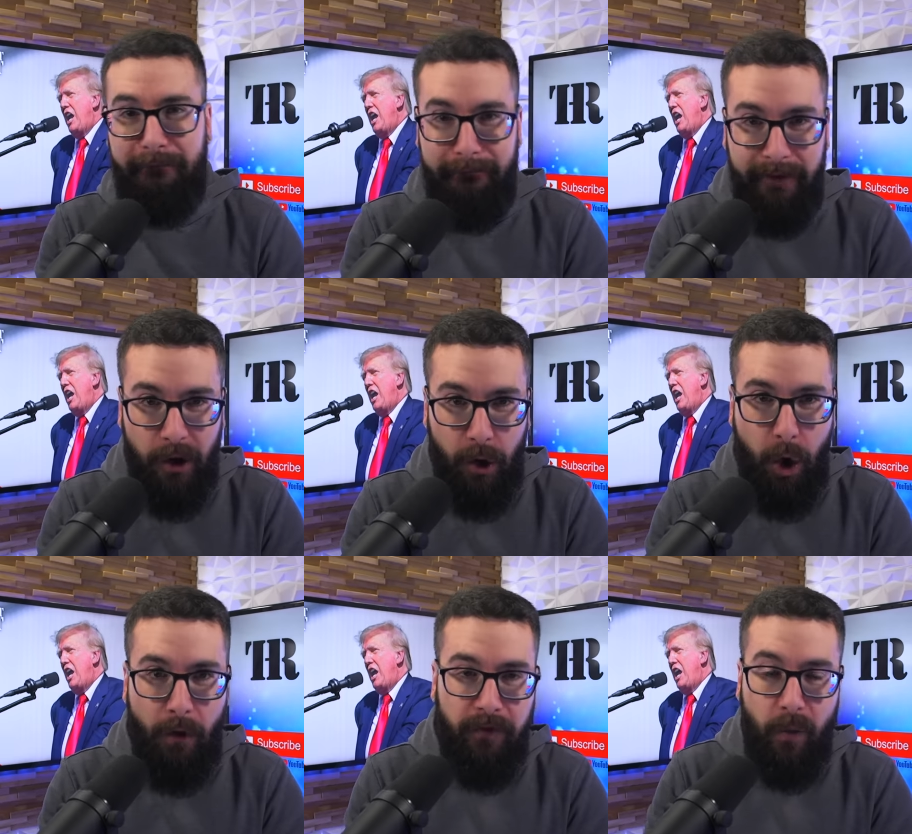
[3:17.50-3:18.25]

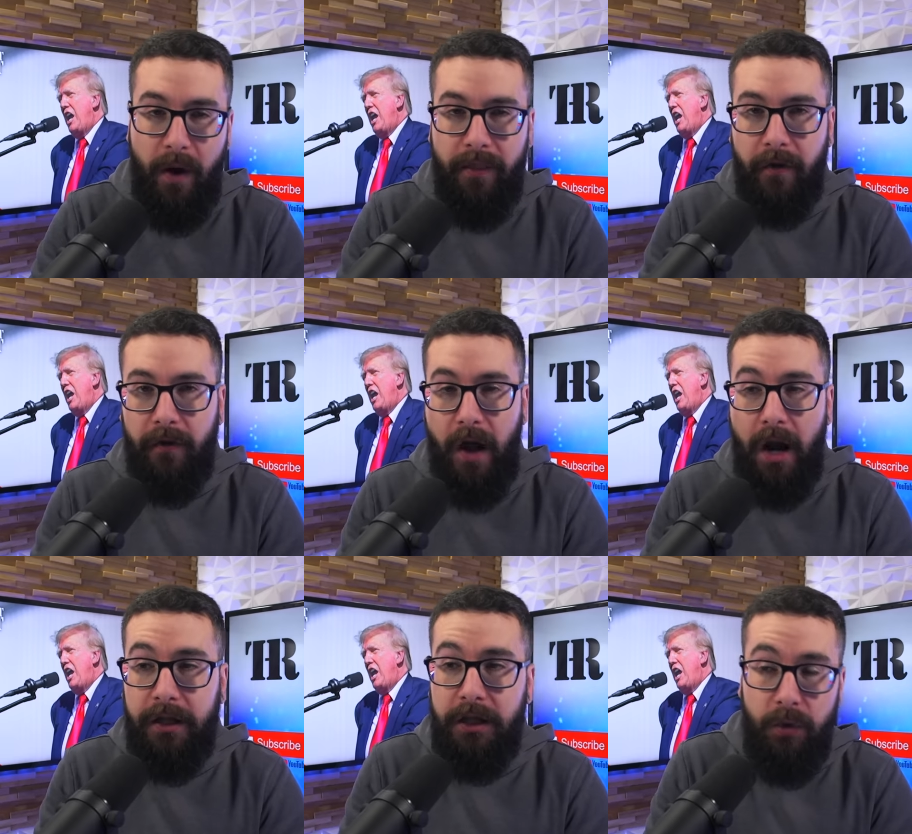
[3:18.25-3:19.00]
Speaker 1: fear over whether or
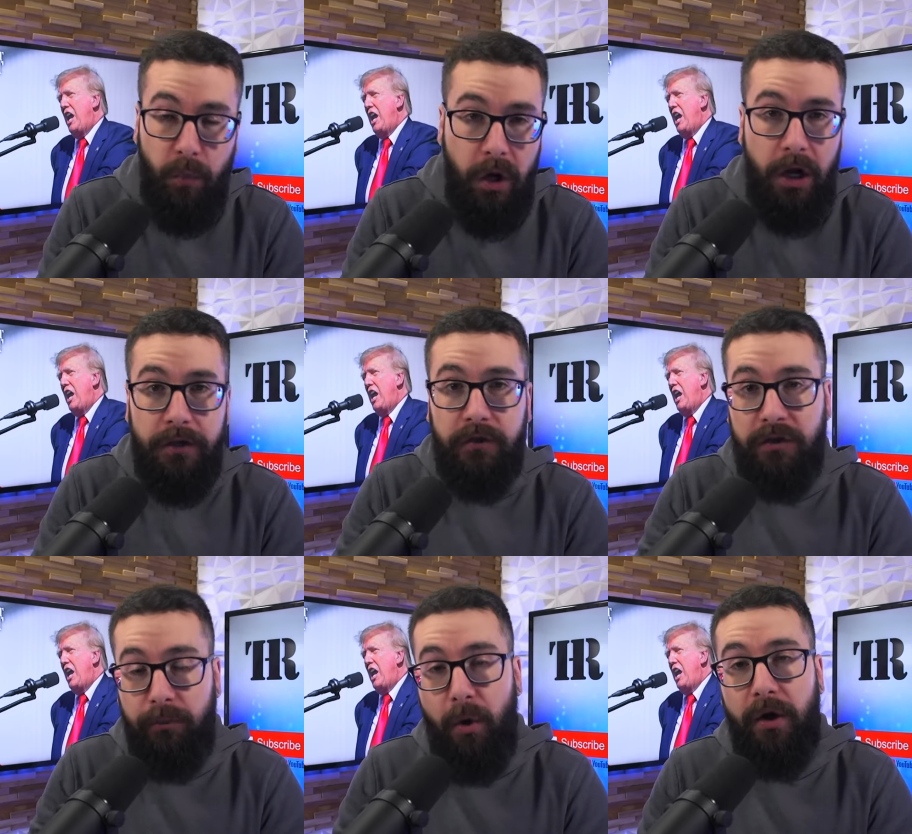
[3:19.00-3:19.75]
not he would
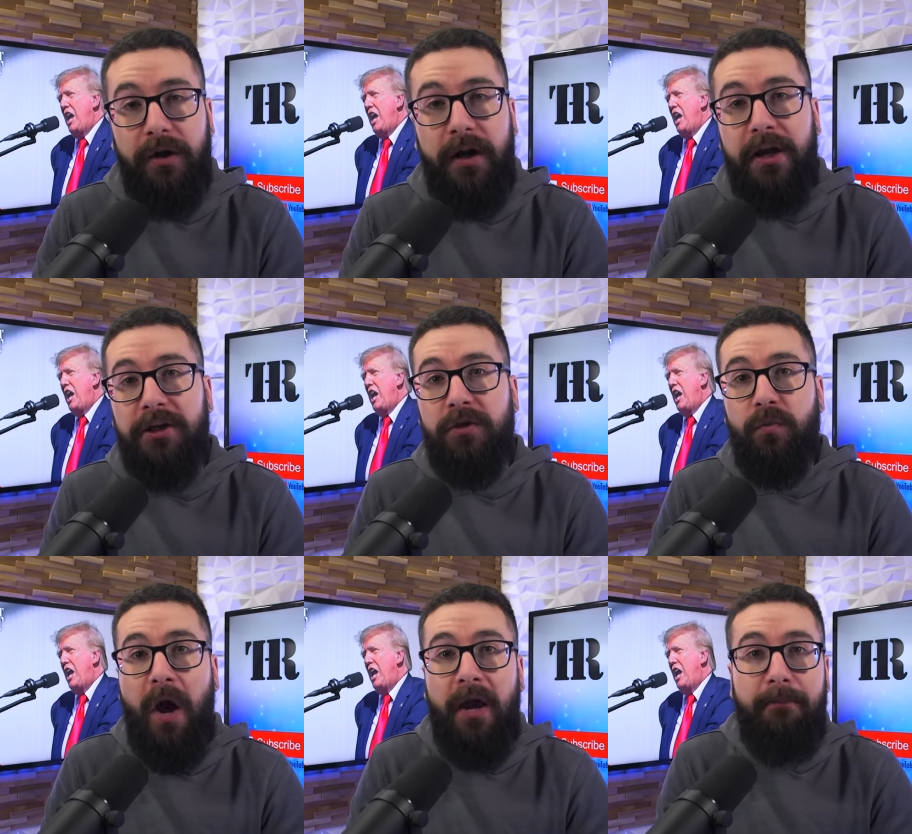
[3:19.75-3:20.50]
support a
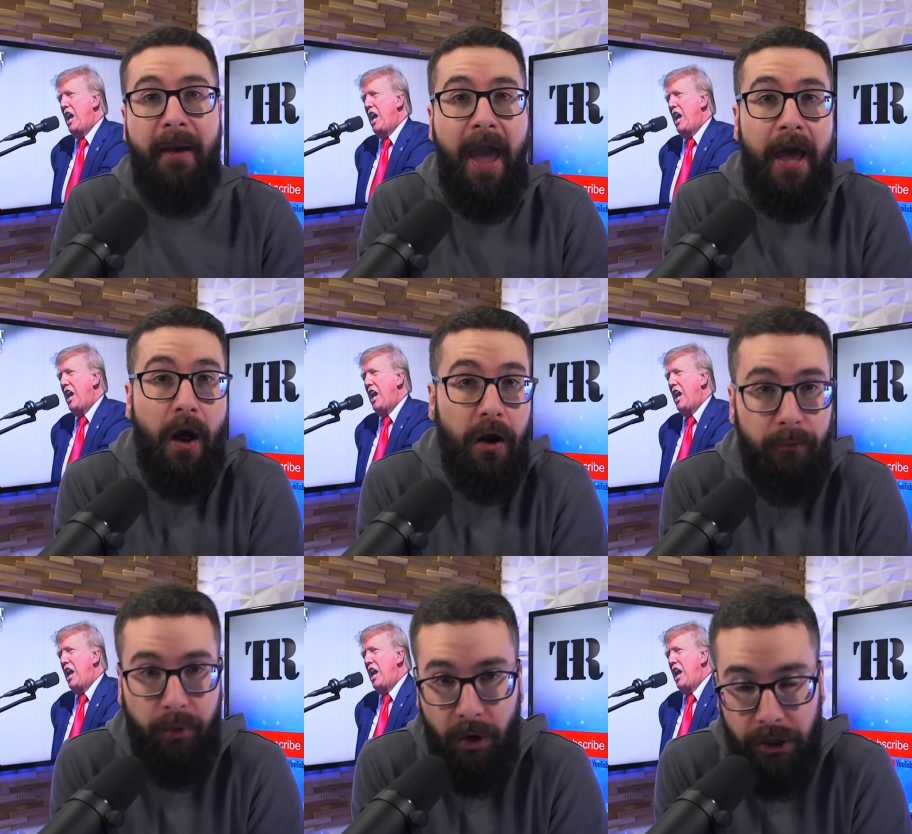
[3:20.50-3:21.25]
nationwide ban on
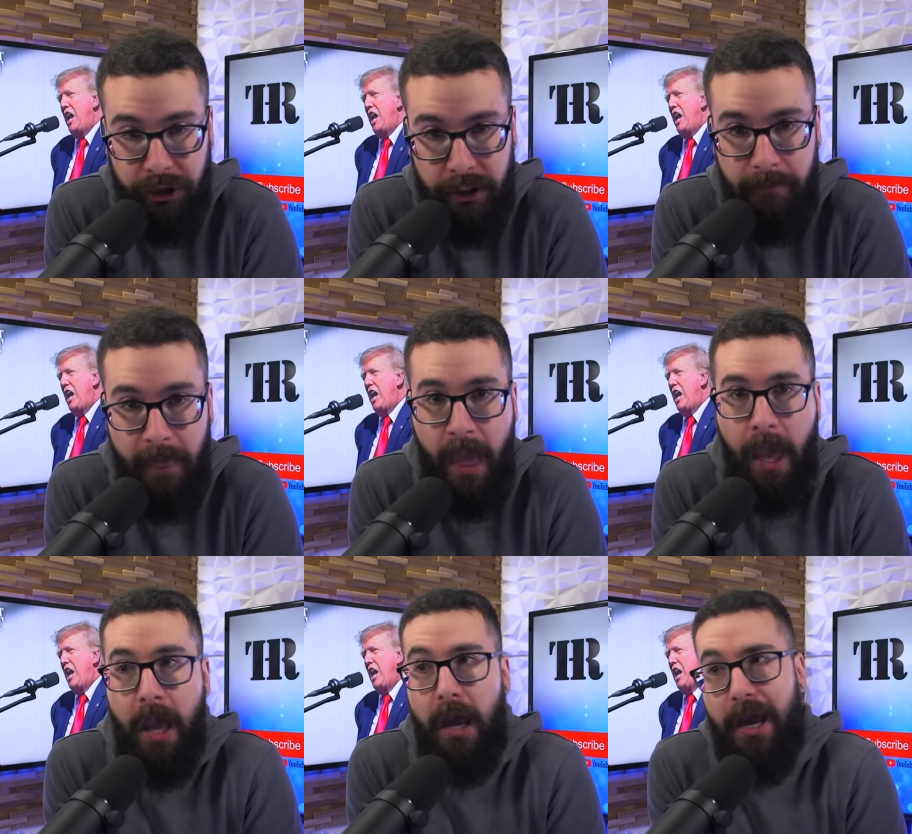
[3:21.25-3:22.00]
abortion
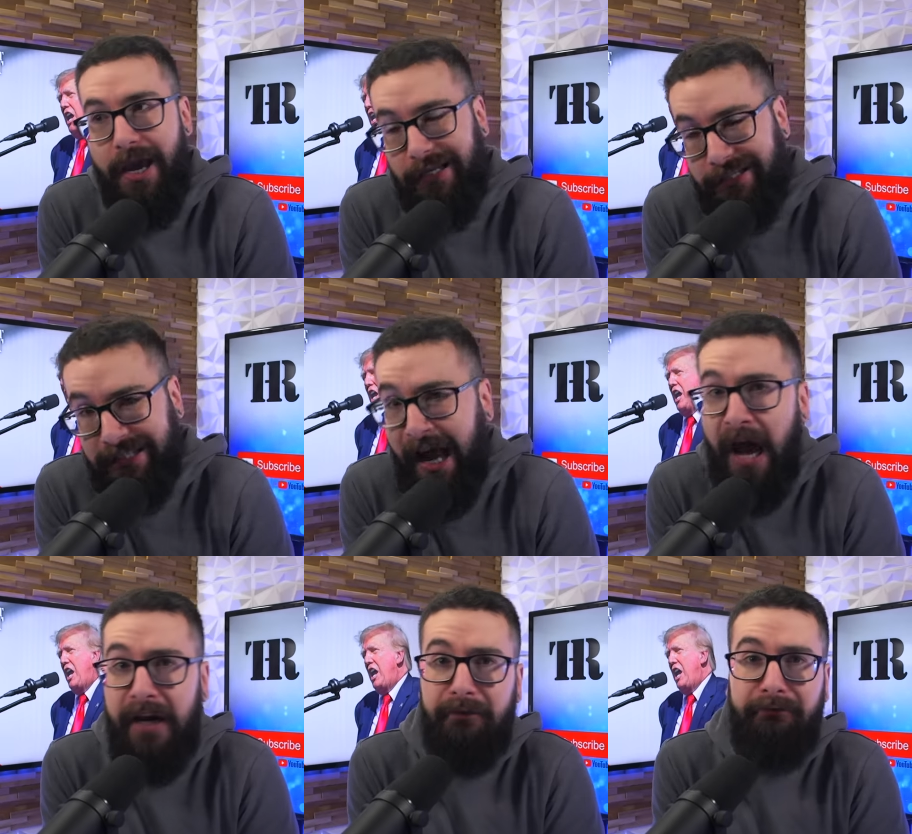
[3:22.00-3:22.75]
is
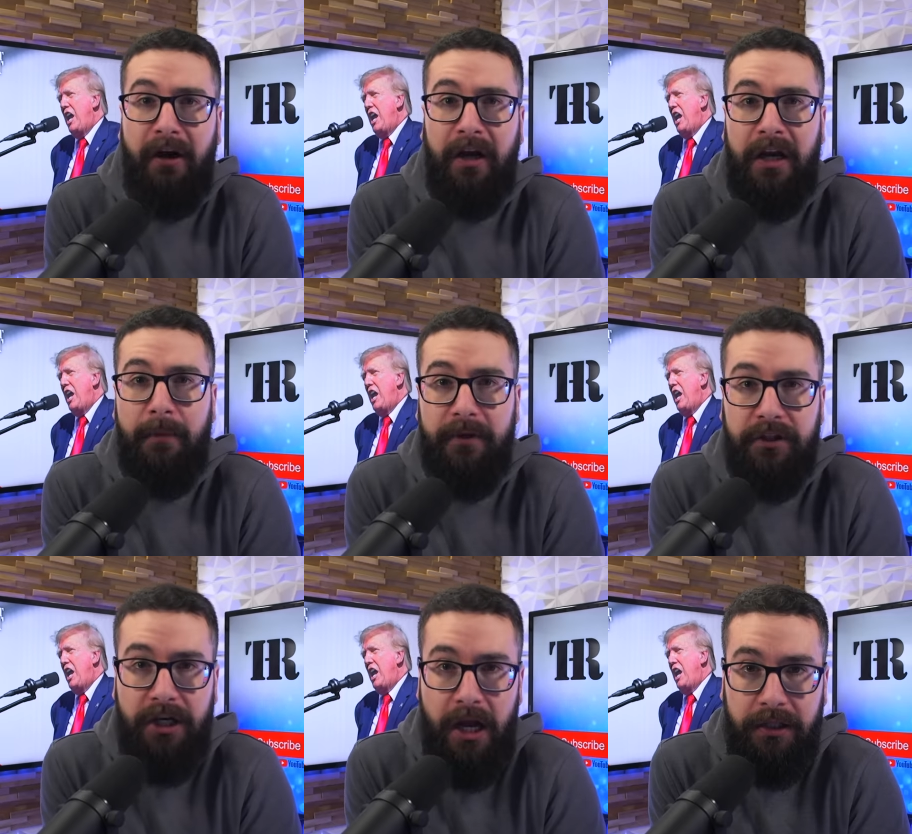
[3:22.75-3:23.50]
kind of fucking up
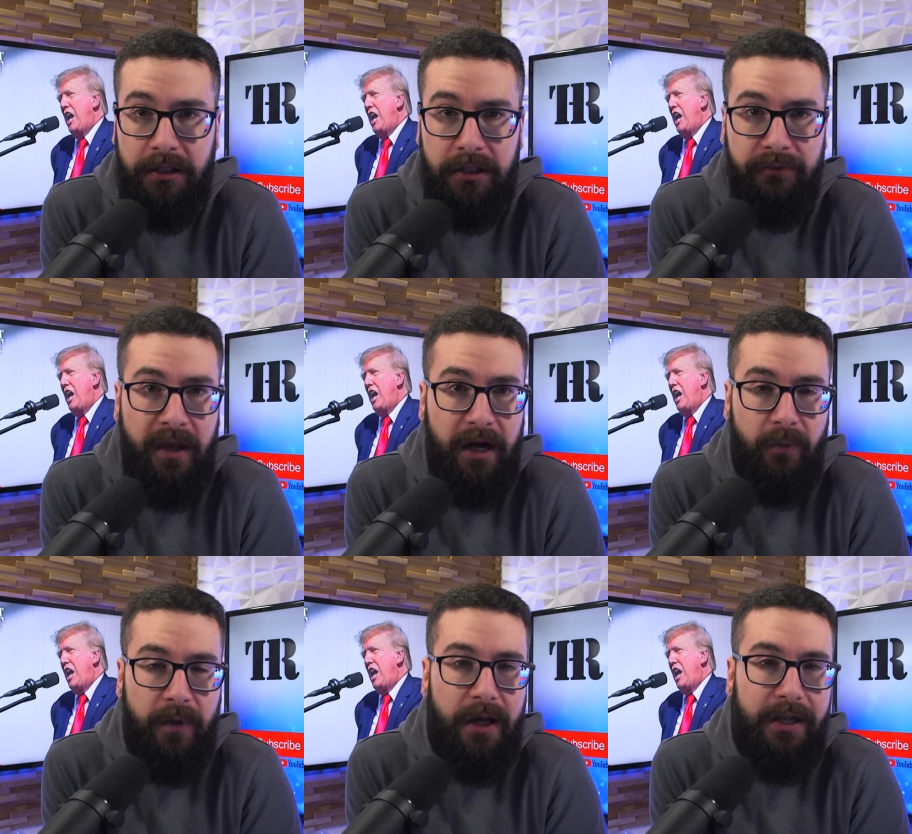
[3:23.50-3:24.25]
his chances of
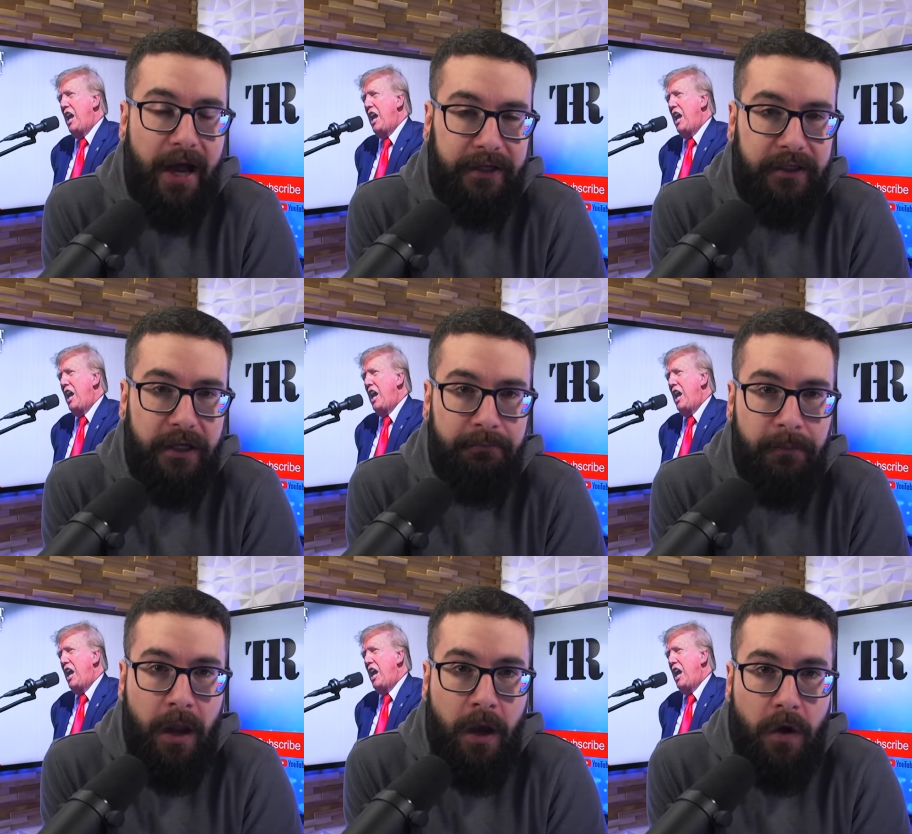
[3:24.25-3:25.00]
getting reelected.